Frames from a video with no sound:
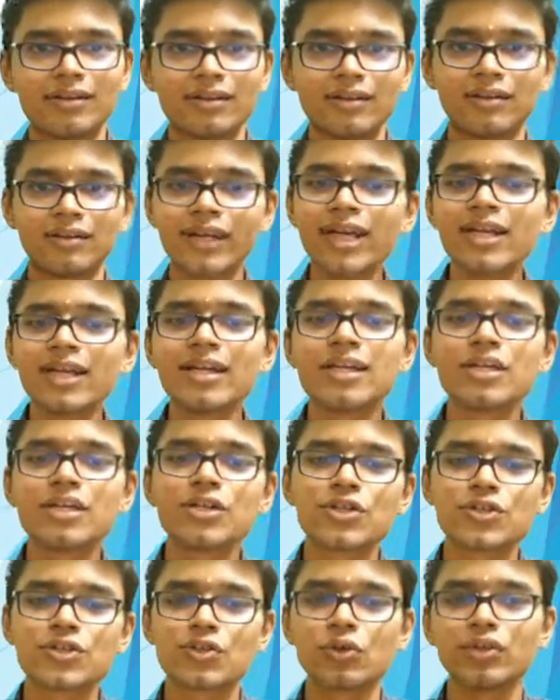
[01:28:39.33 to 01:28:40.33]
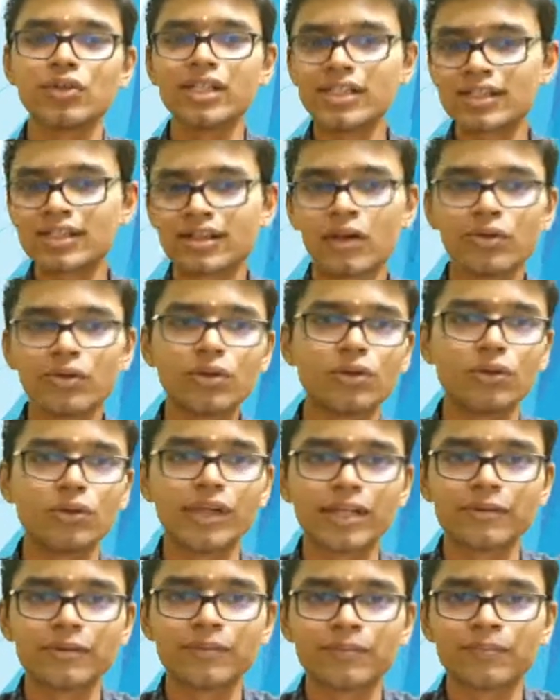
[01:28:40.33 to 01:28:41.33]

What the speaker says: Okay, so this is how you do it.